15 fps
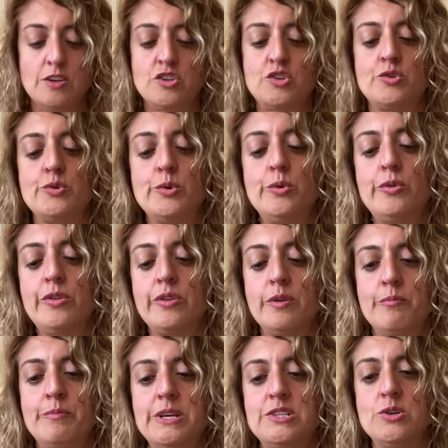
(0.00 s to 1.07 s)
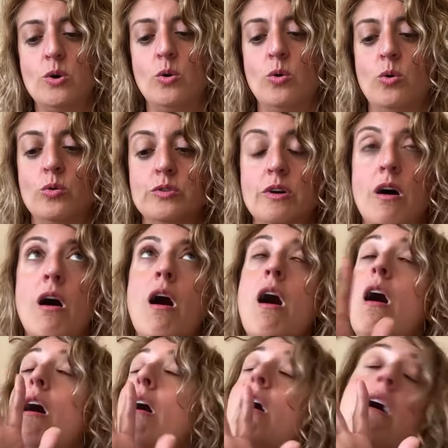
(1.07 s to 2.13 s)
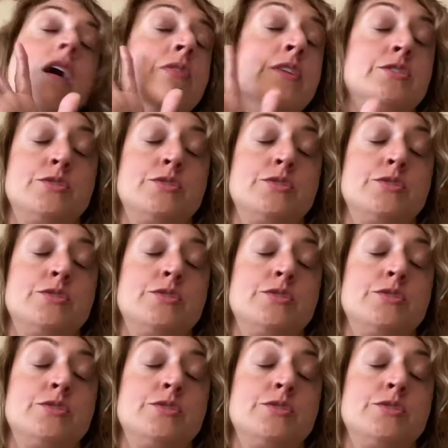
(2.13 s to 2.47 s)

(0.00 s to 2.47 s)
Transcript: Truth be told, the